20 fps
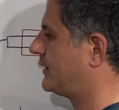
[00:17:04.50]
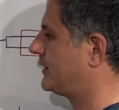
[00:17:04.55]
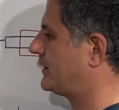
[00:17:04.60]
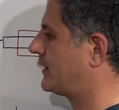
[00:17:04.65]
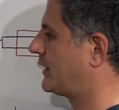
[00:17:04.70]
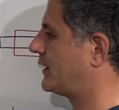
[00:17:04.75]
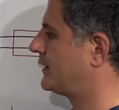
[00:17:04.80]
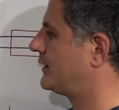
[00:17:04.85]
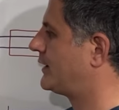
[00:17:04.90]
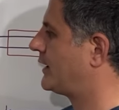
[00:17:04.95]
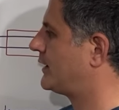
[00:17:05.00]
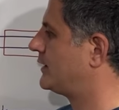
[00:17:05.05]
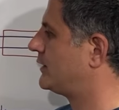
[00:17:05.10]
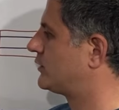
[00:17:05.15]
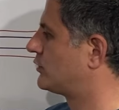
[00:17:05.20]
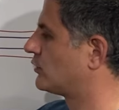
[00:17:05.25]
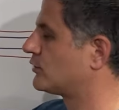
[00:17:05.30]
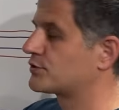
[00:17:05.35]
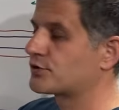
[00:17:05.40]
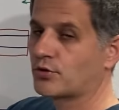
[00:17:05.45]
it, and then
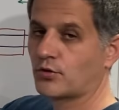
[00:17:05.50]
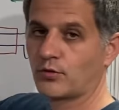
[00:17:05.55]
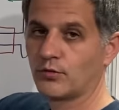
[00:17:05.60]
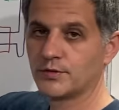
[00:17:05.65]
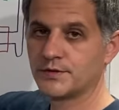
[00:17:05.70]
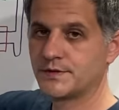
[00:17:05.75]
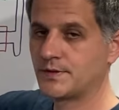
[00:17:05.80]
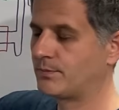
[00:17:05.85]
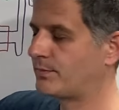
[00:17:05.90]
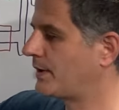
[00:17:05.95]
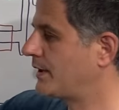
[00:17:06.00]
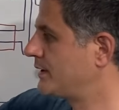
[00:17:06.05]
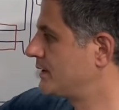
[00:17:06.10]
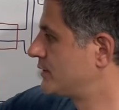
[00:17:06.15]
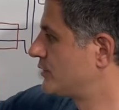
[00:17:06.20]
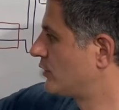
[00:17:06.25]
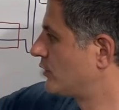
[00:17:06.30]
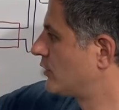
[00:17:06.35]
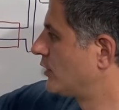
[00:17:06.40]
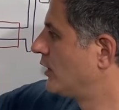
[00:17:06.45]
it also holds in
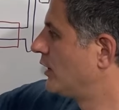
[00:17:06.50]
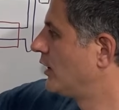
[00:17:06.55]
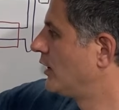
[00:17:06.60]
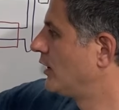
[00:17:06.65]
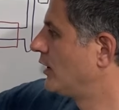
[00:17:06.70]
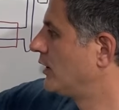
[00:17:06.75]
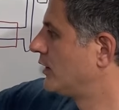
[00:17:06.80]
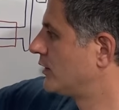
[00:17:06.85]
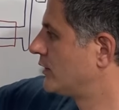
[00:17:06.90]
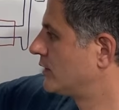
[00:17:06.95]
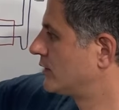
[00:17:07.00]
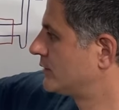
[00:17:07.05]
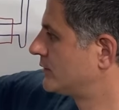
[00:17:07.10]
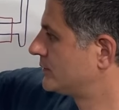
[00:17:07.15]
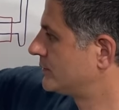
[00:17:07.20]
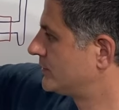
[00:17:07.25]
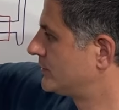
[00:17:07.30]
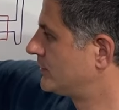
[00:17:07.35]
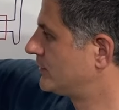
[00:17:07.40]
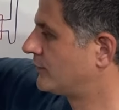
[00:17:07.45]
place your
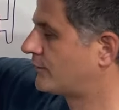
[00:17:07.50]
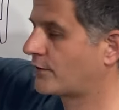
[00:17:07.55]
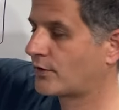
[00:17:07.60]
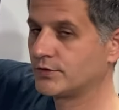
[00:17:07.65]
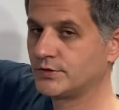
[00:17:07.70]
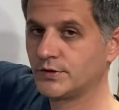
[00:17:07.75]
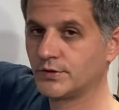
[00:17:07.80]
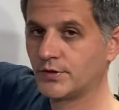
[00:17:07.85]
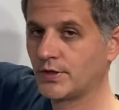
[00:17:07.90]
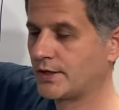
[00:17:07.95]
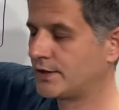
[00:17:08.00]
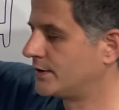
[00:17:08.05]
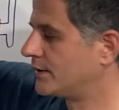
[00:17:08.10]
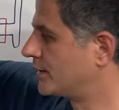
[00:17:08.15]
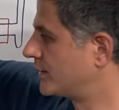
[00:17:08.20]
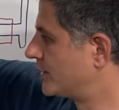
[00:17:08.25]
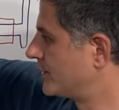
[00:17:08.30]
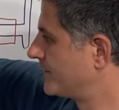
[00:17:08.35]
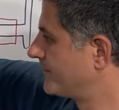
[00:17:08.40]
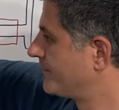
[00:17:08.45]
front
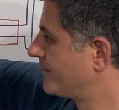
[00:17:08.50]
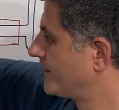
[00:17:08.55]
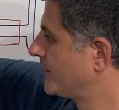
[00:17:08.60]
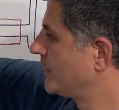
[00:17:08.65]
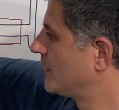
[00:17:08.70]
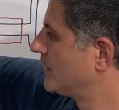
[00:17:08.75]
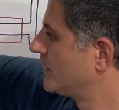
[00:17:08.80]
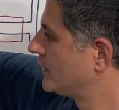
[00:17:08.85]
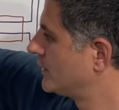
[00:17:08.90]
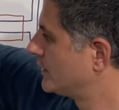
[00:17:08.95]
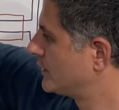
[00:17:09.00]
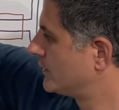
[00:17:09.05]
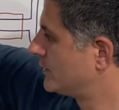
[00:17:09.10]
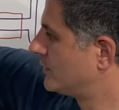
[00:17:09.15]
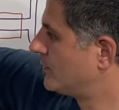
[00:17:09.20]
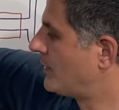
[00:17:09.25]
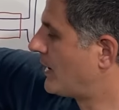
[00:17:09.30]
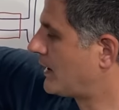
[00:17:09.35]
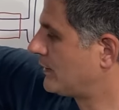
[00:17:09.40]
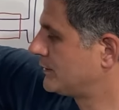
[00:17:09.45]
derailleur
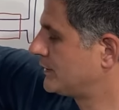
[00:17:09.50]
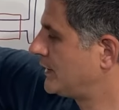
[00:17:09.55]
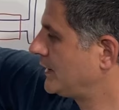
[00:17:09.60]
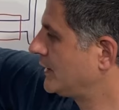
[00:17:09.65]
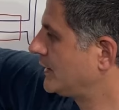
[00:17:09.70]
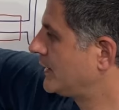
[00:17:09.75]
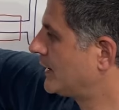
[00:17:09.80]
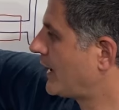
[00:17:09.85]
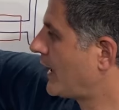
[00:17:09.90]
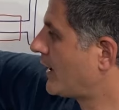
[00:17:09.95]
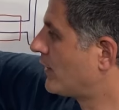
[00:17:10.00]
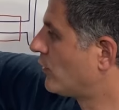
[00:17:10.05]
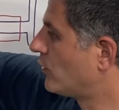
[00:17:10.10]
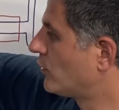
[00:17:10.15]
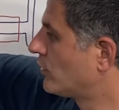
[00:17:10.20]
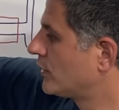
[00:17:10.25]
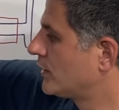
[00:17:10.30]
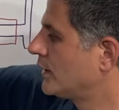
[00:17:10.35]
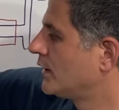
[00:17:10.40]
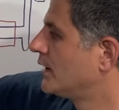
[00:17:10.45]
mounting,
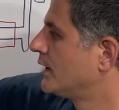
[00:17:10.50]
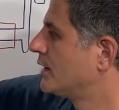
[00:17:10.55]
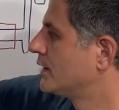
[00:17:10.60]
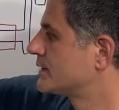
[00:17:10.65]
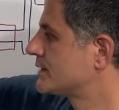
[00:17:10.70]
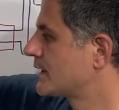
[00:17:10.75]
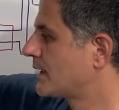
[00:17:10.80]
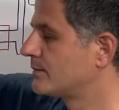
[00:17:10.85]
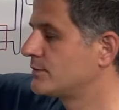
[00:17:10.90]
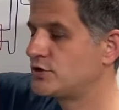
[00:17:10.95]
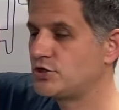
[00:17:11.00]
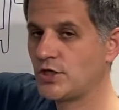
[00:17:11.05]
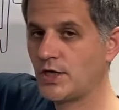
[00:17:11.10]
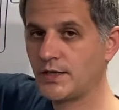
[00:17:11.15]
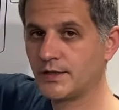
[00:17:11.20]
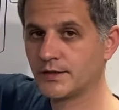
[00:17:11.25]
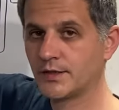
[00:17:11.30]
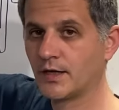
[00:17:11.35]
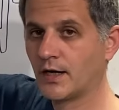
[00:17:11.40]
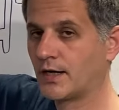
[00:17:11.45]
or some
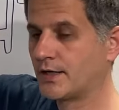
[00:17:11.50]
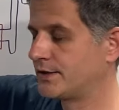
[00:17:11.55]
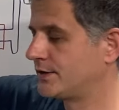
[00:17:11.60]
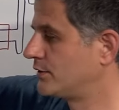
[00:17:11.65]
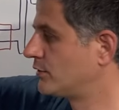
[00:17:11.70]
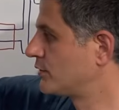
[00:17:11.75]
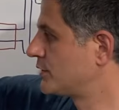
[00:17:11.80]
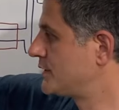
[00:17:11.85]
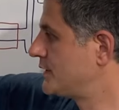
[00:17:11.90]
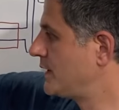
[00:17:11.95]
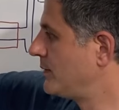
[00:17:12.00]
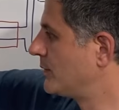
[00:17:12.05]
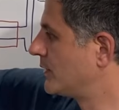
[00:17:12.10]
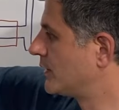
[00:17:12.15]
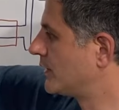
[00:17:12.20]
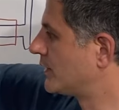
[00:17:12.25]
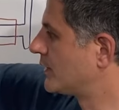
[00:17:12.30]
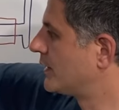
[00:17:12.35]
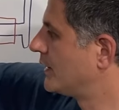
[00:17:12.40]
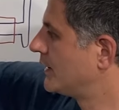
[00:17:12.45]
chain guard or
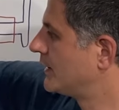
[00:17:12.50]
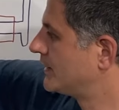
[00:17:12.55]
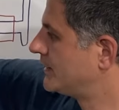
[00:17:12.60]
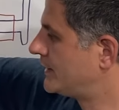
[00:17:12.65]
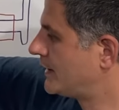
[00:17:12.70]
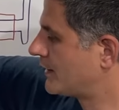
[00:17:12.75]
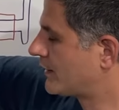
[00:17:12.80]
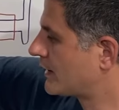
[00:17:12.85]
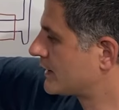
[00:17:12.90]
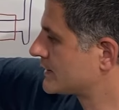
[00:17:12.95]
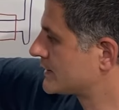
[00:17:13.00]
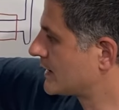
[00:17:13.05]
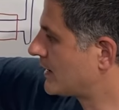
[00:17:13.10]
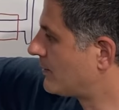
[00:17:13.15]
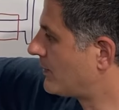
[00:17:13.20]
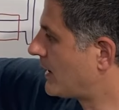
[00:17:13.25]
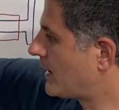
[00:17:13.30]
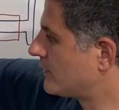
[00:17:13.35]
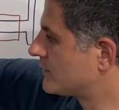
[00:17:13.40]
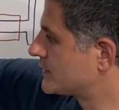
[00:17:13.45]
similar. There are
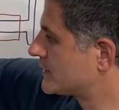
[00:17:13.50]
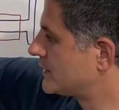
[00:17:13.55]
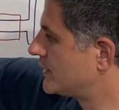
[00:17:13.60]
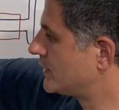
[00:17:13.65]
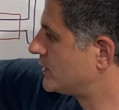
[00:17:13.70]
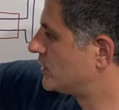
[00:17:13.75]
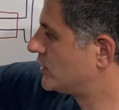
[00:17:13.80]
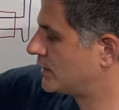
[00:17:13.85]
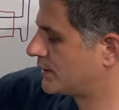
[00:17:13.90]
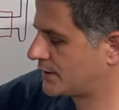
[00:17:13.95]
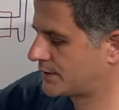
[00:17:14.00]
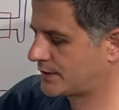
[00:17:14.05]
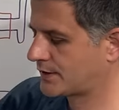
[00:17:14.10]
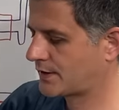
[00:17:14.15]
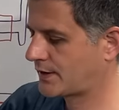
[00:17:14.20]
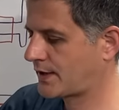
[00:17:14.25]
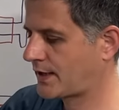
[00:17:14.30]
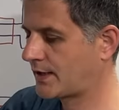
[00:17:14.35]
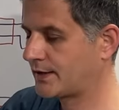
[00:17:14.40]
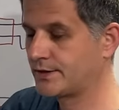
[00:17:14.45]
some mounts that
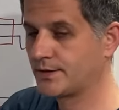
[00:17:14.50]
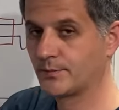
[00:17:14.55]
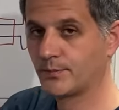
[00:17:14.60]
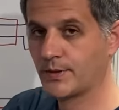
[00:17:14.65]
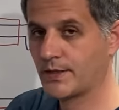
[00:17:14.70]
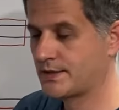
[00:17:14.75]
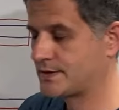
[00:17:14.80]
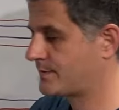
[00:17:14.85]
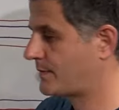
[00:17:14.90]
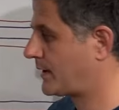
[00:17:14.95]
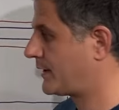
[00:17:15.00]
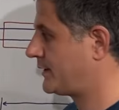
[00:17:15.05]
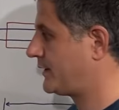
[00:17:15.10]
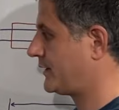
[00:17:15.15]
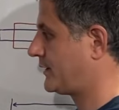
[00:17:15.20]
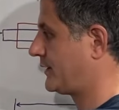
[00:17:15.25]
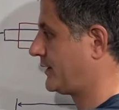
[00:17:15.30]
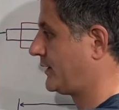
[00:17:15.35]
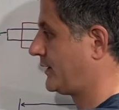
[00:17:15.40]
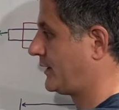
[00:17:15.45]
are held in place by
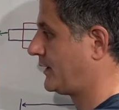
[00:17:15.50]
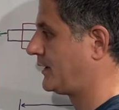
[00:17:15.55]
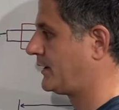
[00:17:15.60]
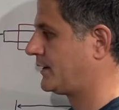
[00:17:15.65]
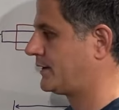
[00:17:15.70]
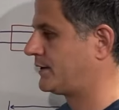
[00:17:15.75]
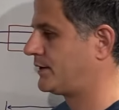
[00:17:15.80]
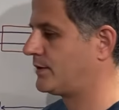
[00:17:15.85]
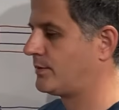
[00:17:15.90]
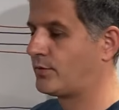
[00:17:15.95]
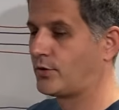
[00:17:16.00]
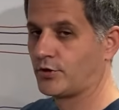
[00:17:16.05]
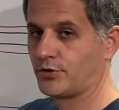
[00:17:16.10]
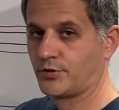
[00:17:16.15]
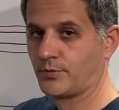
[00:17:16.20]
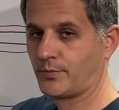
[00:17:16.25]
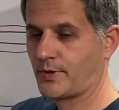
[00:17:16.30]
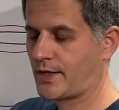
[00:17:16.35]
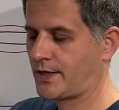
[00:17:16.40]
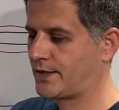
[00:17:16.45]
the
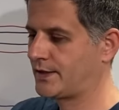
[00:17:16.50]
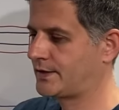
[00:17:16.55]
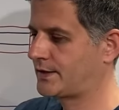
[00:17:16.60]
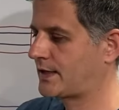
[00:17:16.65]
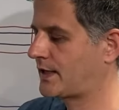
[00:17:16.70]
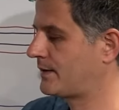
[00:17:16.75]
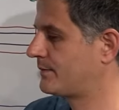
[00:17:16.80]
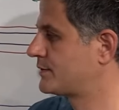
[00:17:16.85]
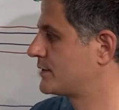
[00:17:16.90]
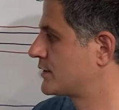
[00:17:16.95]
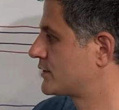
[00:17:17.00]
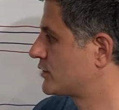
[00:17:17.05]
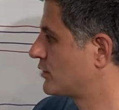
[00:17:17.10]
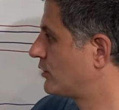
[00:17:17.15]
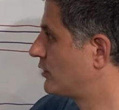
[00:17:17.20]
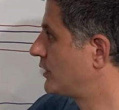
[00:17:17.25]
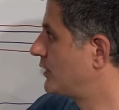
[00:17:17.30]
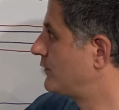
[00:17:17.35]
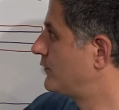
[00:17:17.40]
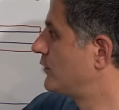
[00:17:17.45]
bottom bracket cups.
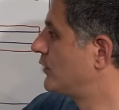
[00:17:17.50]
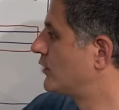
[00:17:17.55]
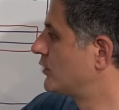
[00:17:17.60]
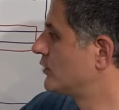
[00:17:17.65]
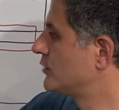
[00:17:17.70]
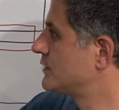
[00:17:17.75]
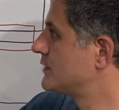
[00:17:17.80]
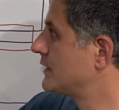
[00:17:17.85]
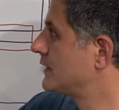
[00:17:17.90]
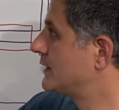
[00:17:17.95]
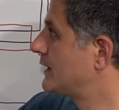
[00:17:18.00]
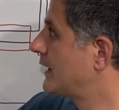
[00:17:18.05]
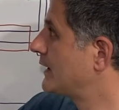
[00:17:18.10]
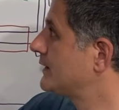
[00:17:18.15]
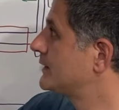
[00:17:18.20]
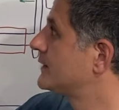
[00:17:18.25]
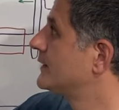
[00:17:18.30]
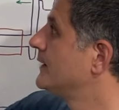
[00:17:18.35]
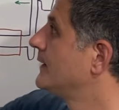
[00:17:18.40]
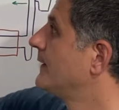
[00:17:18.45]
So if you're using
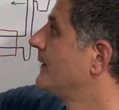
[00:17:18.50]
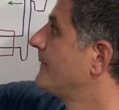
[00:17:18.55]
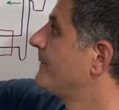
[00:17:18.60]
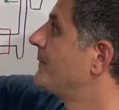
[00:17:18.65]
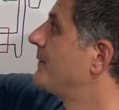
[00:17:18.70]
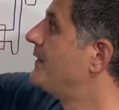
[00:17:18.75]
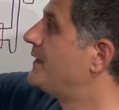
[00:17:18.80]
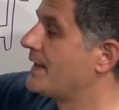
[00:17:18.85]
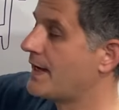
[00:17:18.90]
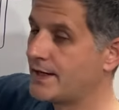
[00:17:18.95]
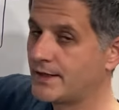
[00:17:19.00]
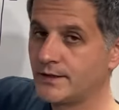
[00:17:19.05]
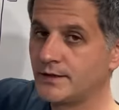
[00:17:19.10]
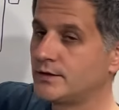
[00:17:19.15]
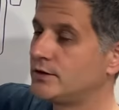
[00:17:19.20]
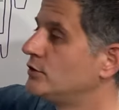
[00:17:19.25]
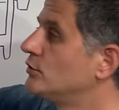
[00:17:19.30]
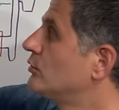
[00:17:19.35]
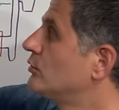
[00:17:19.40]
that, then